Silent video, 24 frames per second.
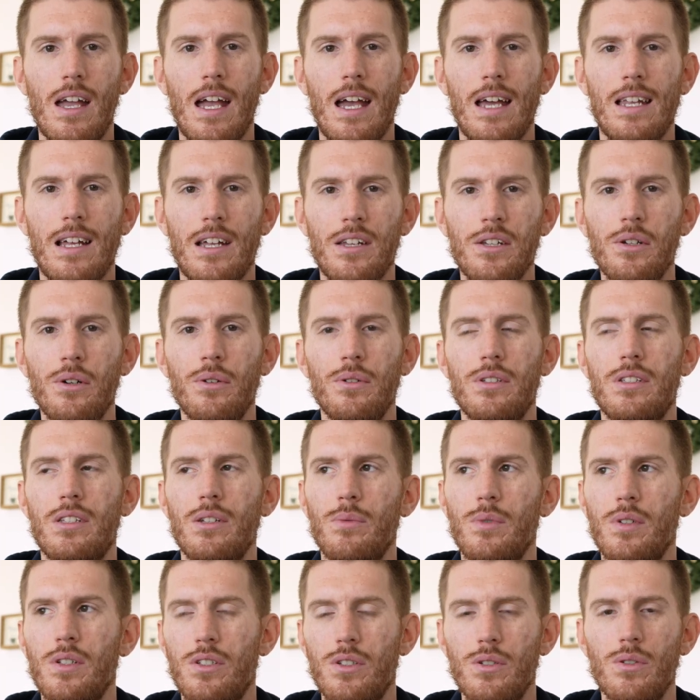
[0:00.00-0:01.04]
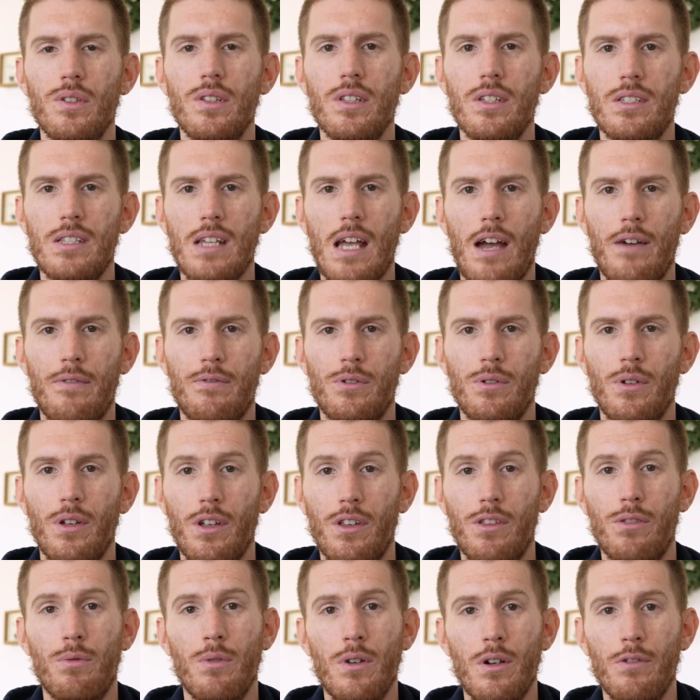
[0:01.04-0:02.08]
And I noticed it would do this after
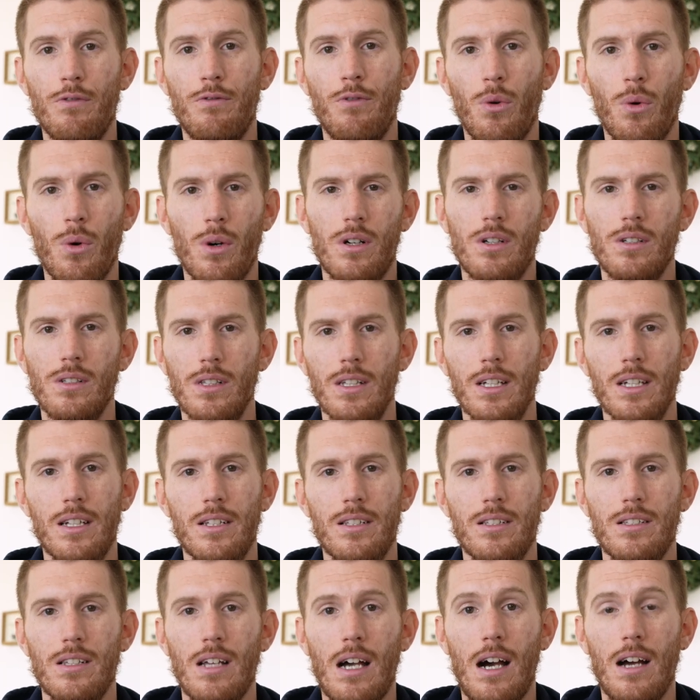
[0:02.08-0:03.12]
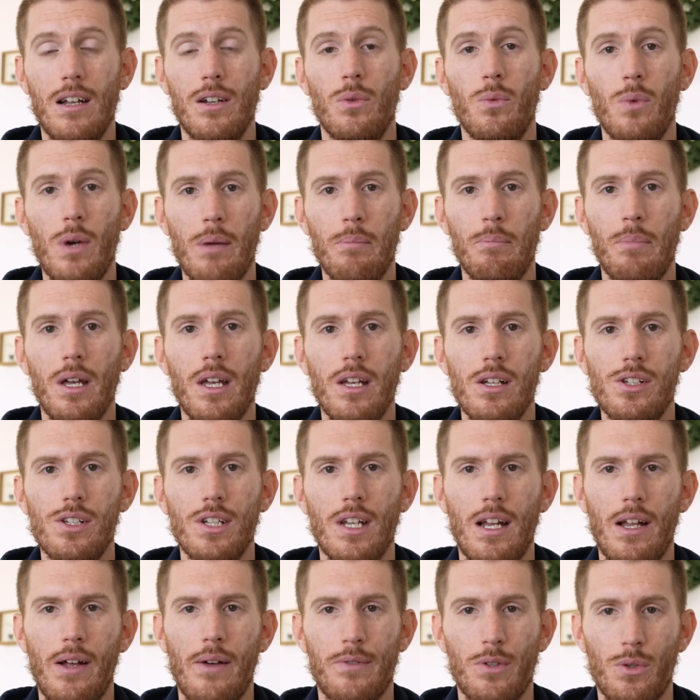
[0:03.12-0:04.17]
like 3 or 4 clicks on a web page,
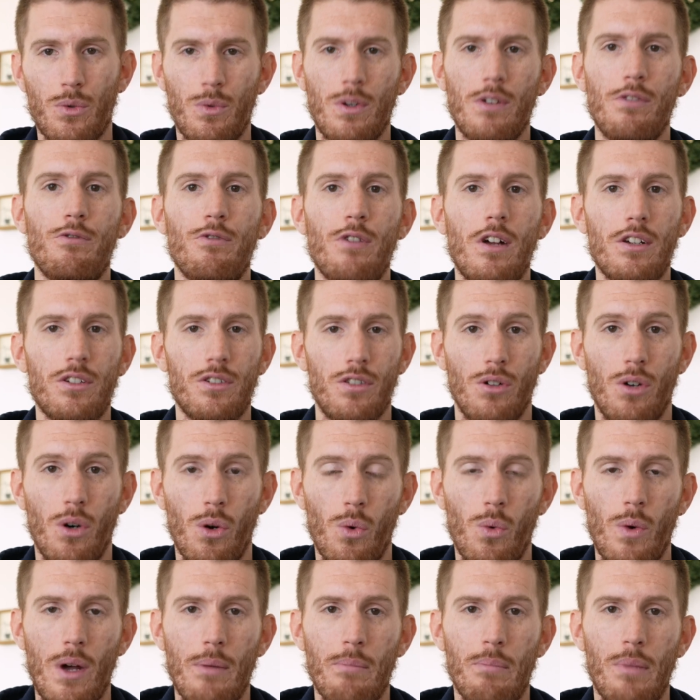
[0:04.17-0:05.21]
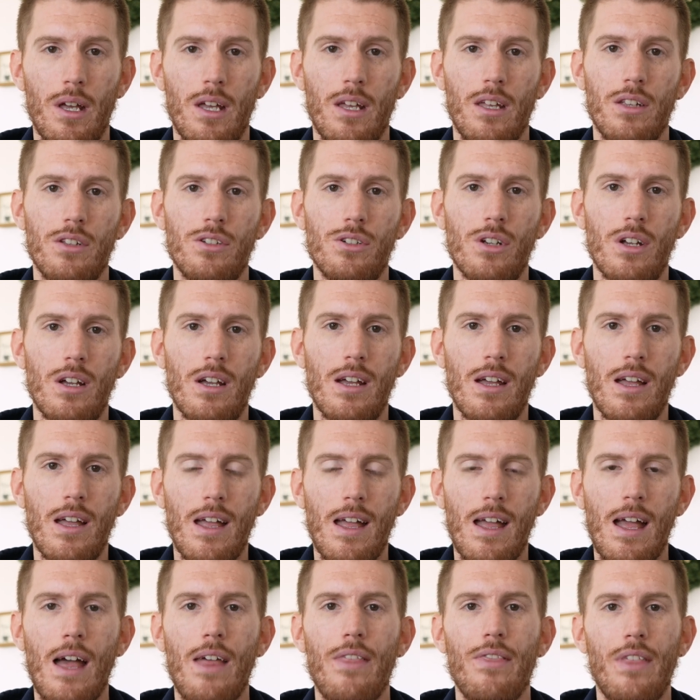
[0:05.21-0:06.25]
and I'd have to refresh the whole web page.
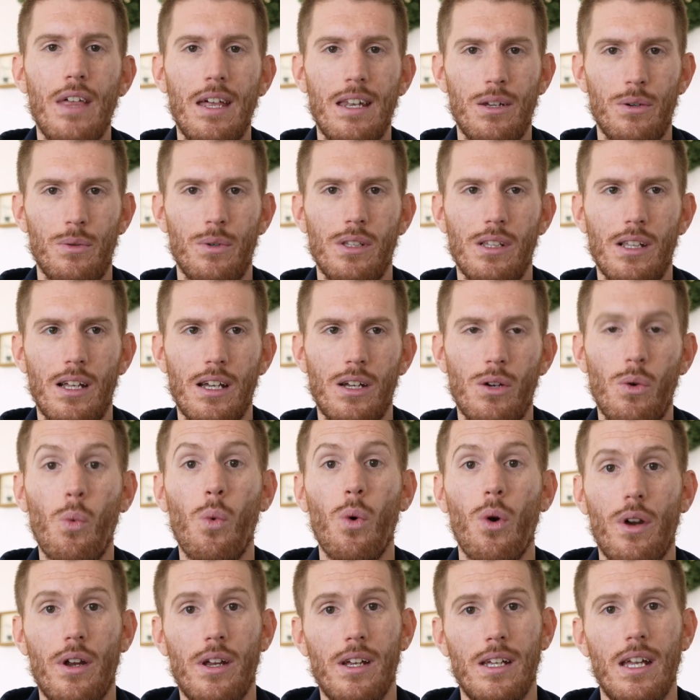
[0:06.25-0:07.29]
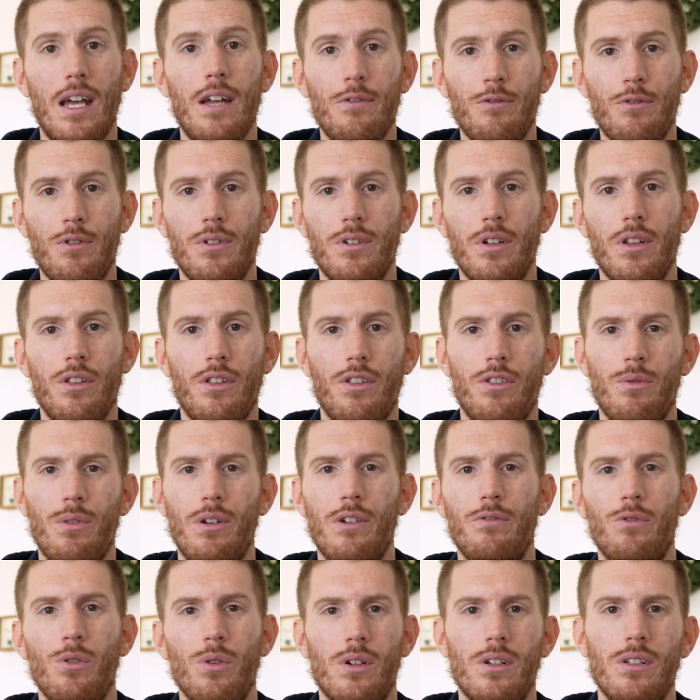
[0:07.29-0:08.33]
And then it would like work again for another 3
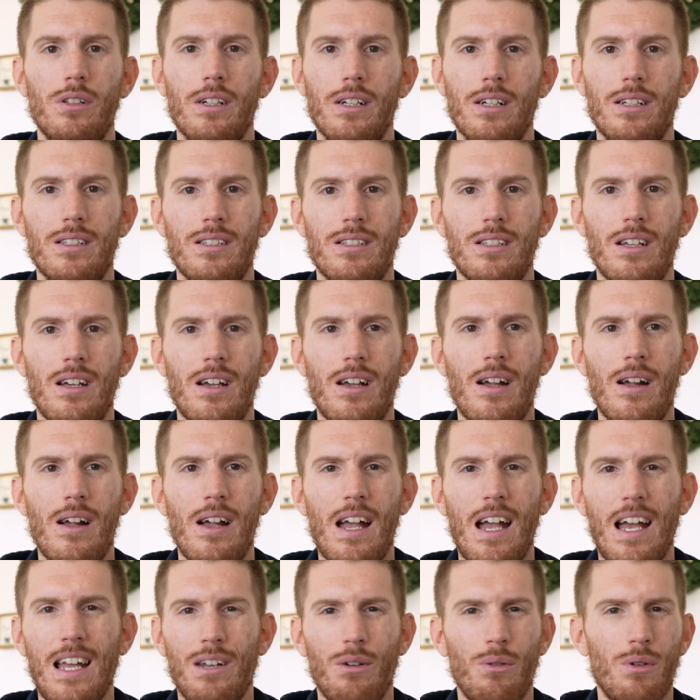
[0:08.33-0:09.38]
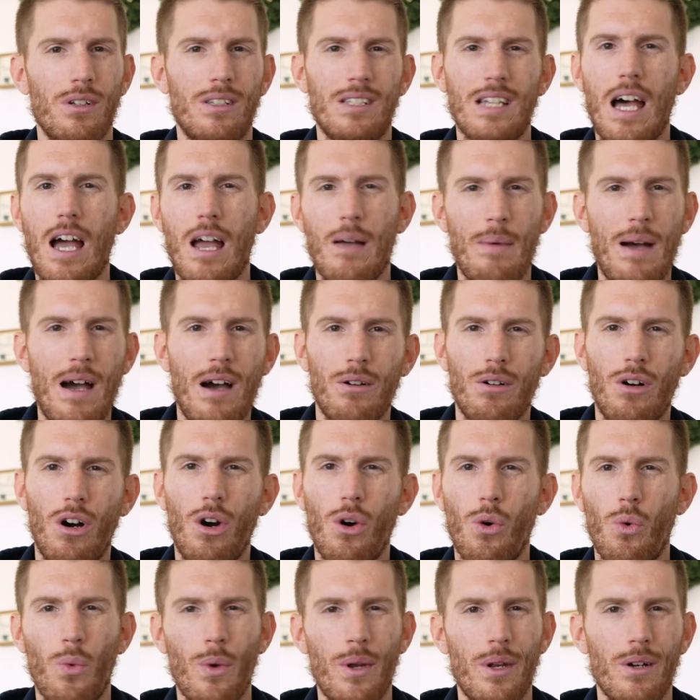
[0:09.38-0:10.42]
or 4 clicks. And it would time out
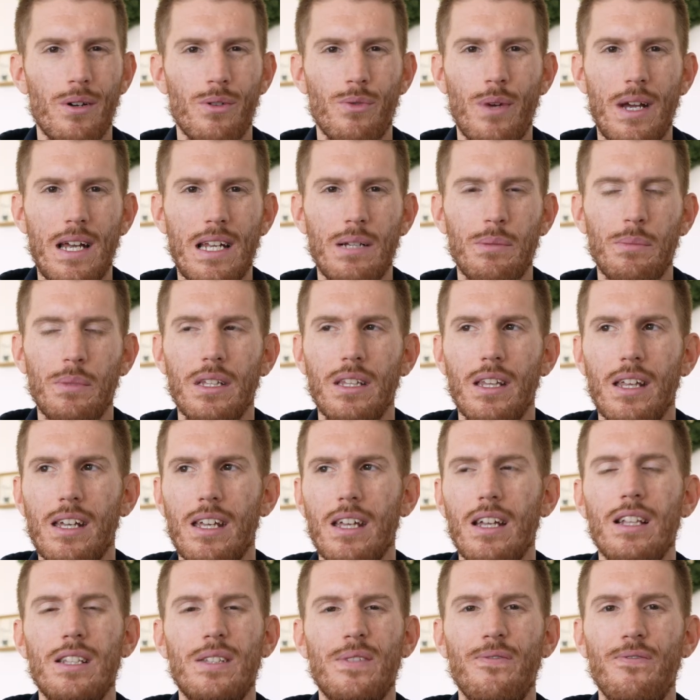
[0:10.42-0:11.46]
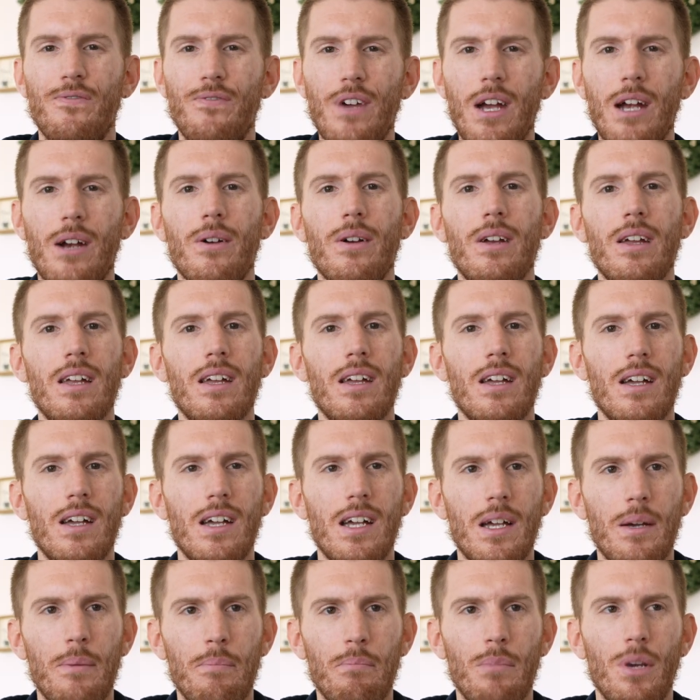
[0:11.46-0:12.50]
all weird randomly. Like it's very
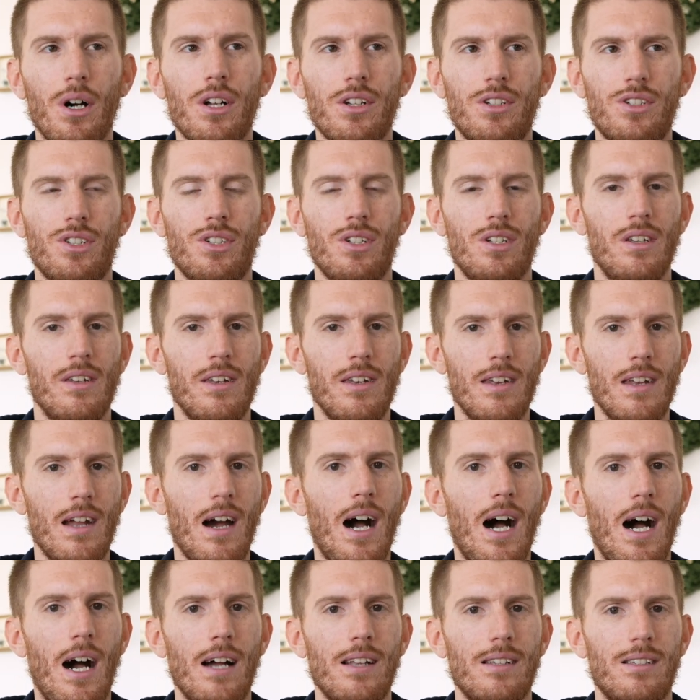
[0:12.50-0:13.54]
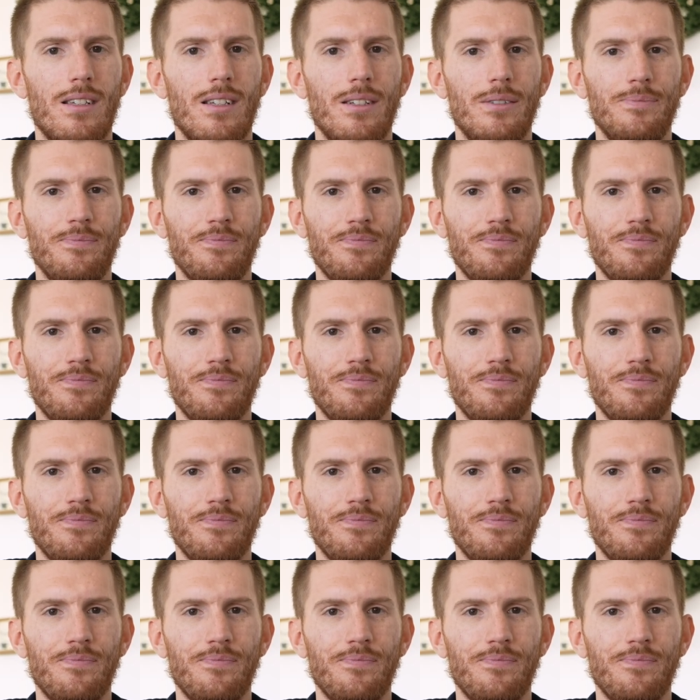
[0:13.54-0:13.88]
much not